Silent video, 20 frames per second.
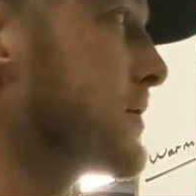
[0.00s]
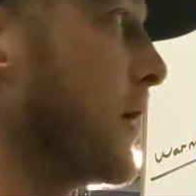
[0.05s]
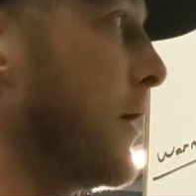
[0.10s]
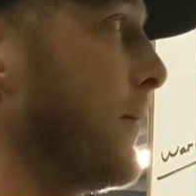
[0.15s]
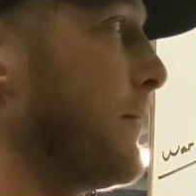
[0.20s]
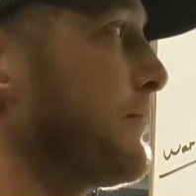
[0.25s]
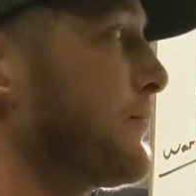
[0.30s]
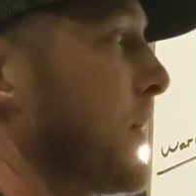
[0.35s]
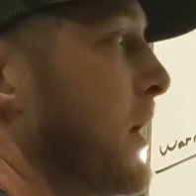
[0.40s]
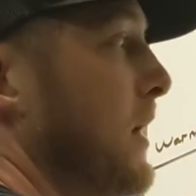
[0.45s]

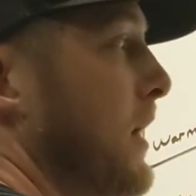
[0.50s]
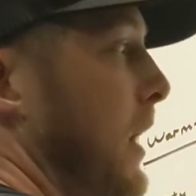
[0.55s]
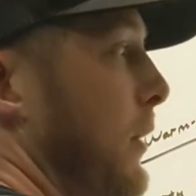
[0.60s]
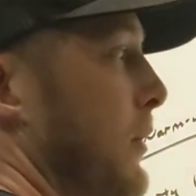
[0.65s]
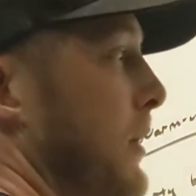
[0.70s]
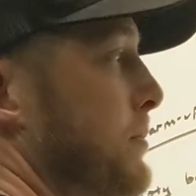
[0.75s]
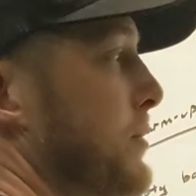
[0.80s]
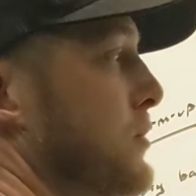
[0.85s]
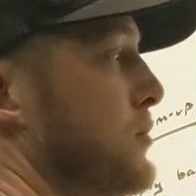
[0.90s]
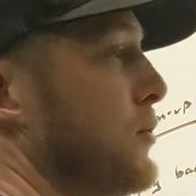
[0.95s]
So
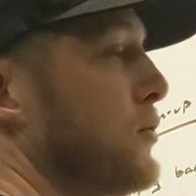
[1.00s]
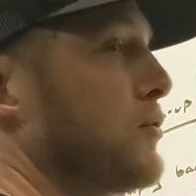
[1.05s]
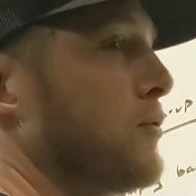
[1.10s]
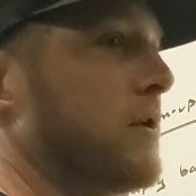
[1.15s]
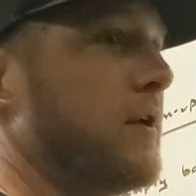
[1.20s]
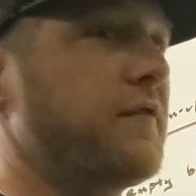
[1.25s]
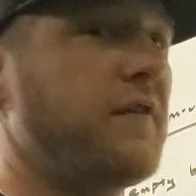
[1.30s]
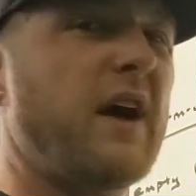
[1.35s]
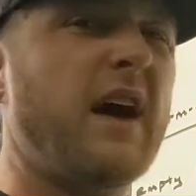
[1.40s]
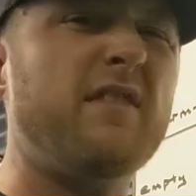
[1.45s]
I went up to
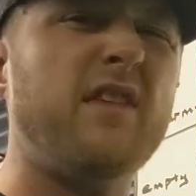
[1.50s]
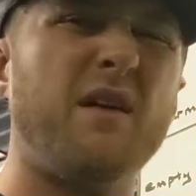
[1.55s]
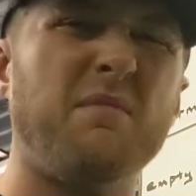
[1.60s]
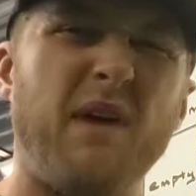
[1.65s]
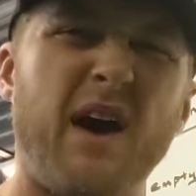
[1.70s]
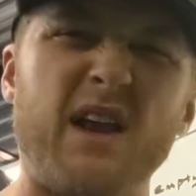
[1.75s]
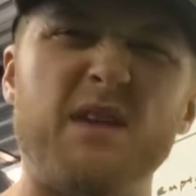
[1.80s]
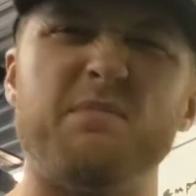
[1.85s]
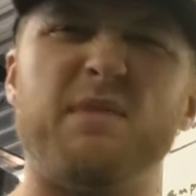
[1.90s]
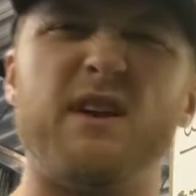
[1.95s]
225.
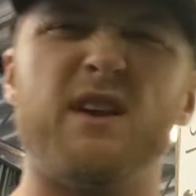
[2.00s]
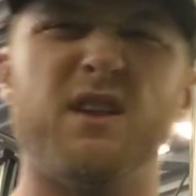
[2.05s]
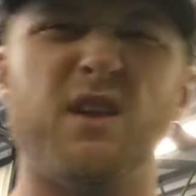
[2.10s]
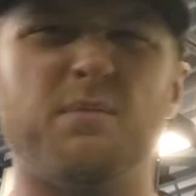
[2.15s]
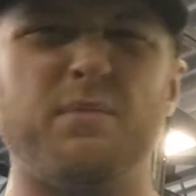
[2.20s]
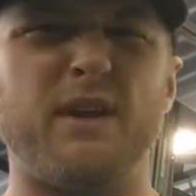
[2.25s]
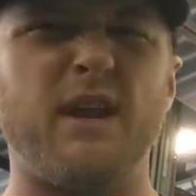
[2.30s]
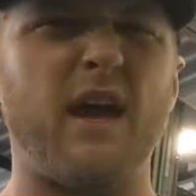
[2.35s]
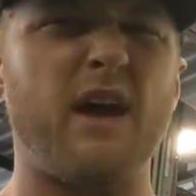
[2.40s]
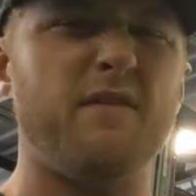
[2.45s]
That might have been a
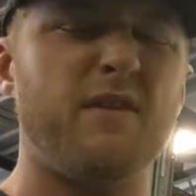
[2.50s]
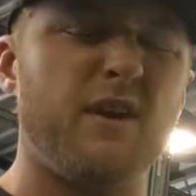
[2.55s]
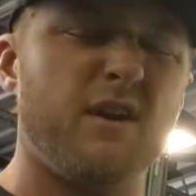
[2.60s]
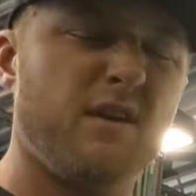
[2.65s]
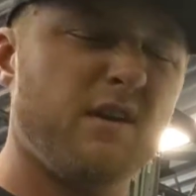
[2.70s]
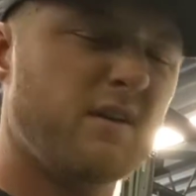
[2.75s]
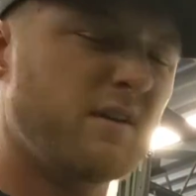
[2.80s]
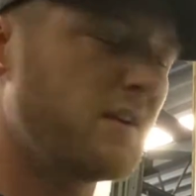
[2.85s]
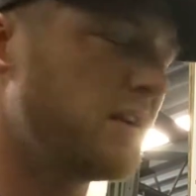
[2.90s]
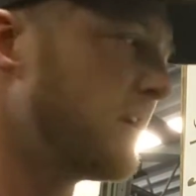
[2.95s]
little bit
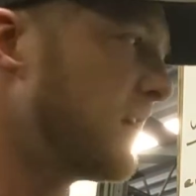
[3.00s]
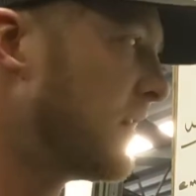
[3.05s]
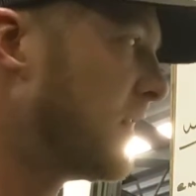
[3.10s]
heavier.